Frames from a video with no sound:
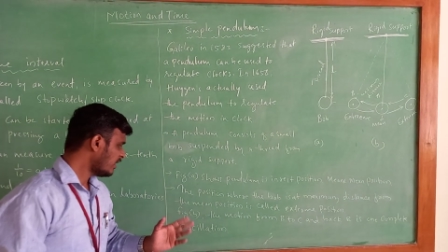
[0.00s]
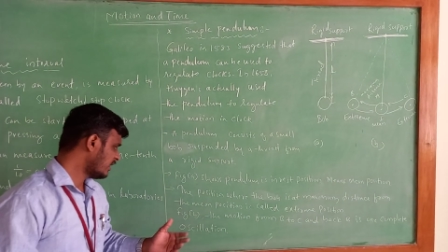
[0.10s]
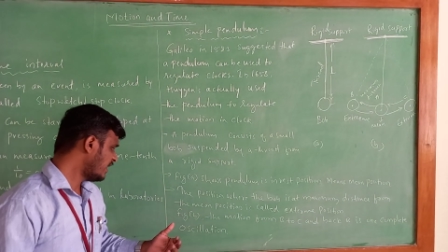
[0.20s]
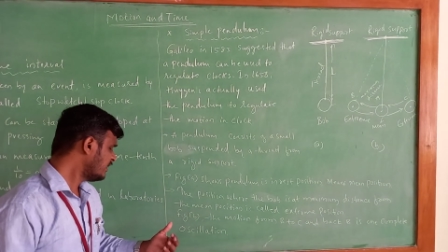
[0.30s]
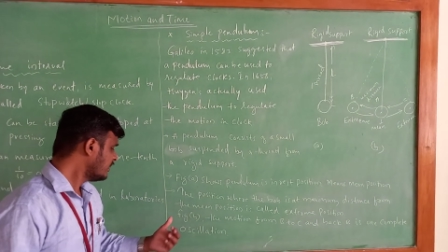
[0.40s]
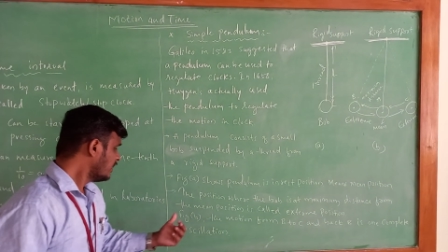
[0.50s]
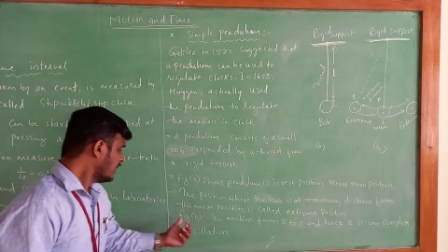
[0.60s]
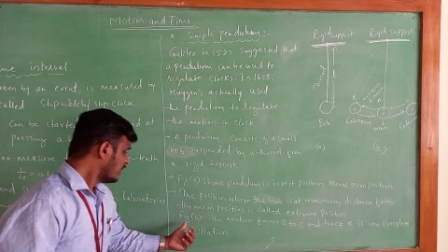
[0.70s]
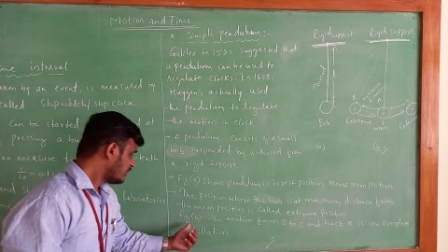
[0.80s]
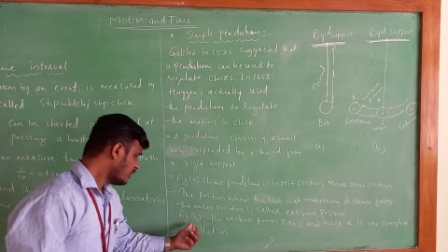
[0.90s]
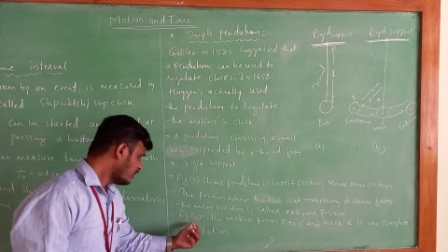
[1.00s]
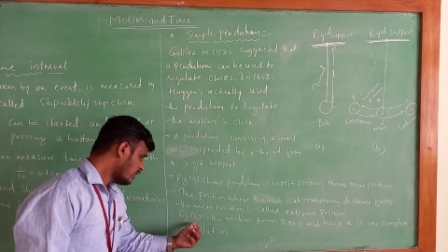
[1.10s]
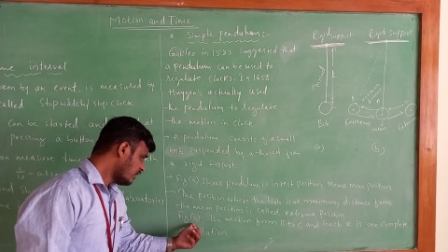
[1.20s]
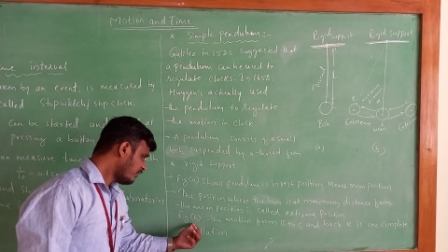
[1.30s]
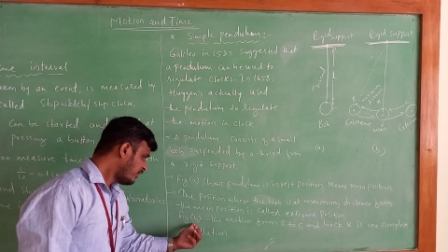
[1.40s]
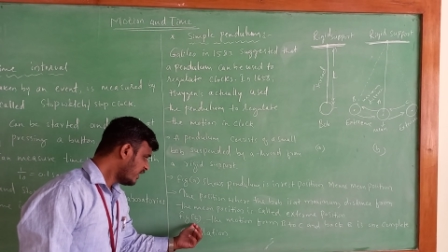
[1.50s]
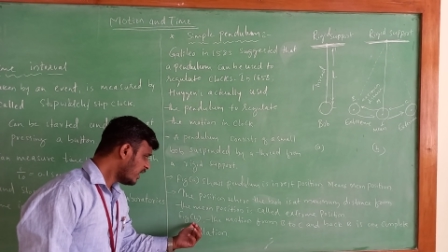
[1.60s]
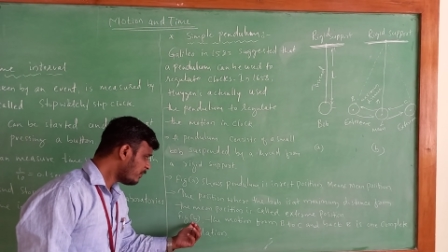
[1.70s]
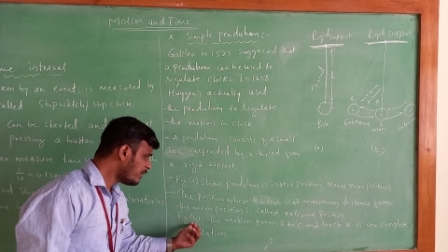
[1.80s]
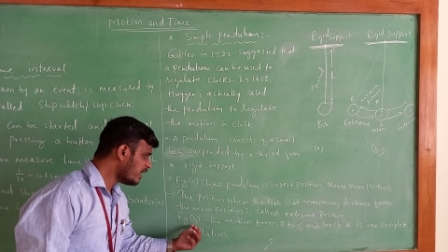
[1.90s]
Right. The
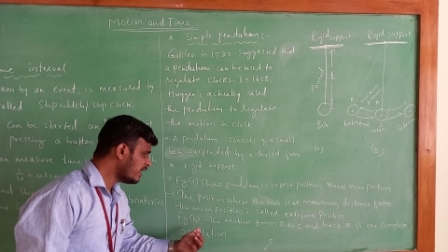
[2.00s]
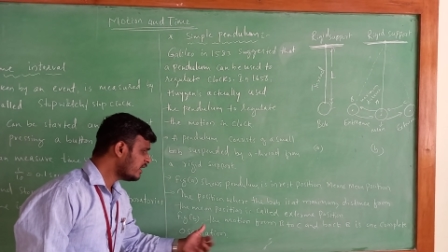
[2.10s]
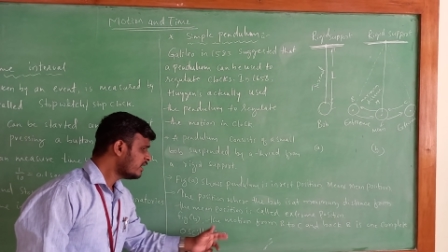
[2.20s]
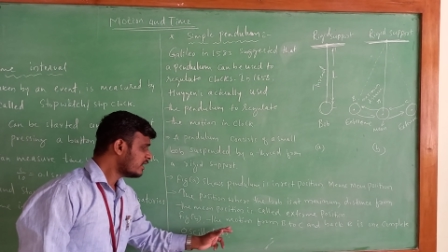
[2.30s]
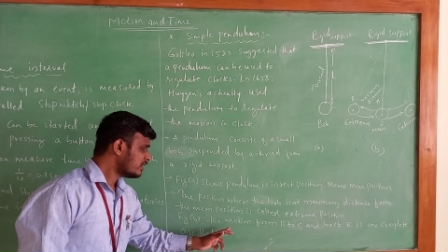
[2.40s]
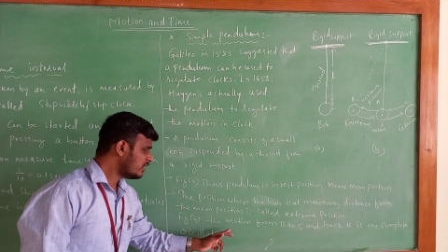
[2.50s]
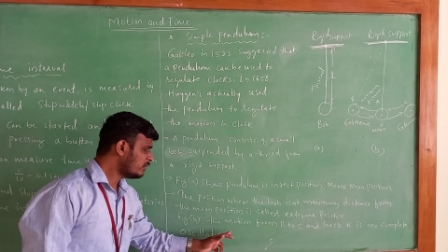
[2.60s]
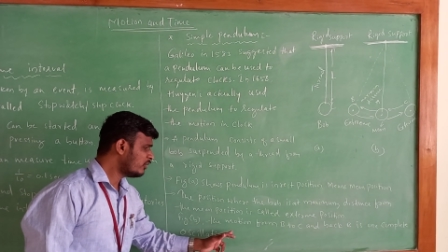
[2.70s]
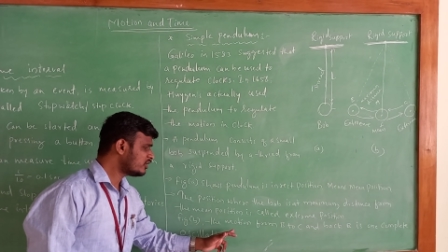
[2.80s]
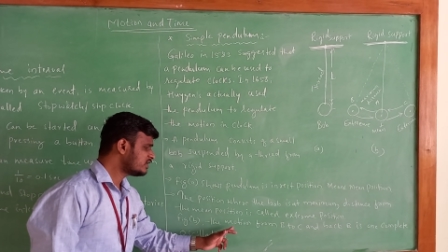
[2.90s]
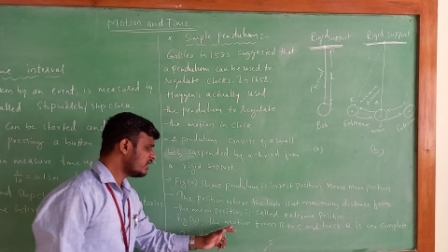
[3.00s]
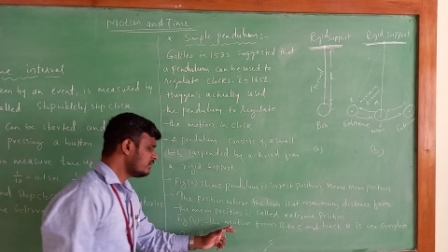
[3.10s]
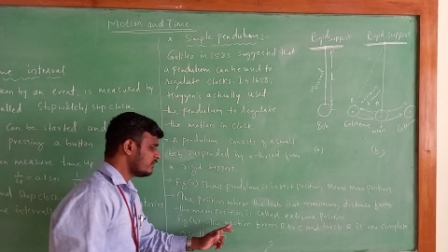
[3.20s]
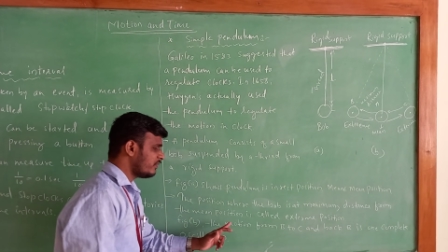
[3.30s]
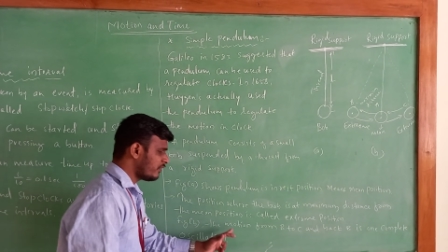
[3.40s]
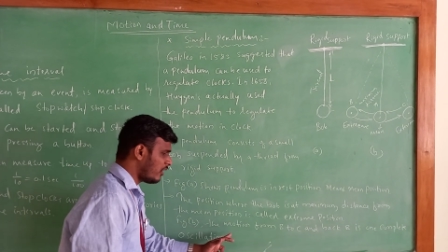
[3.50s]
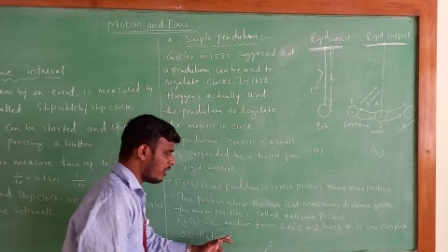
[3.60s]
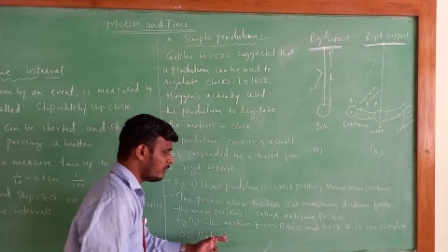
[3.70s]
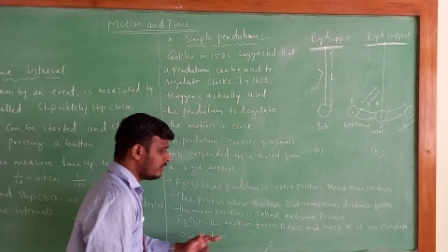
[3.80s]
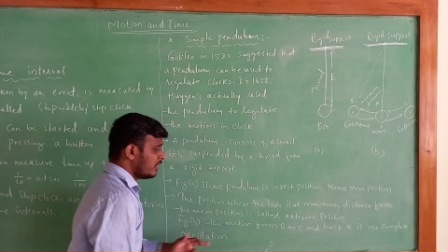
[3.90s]
figure B, the motion
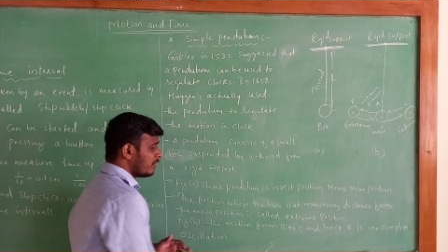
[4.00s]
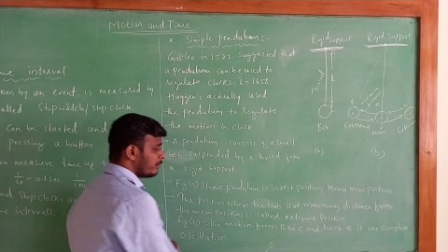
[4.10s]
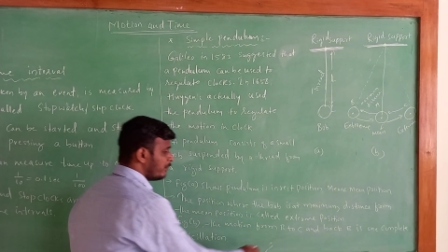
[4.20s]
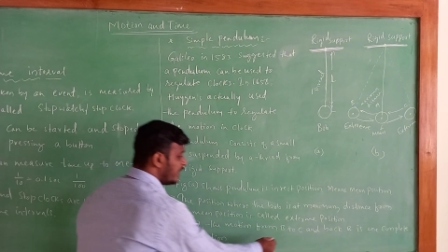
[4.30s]
from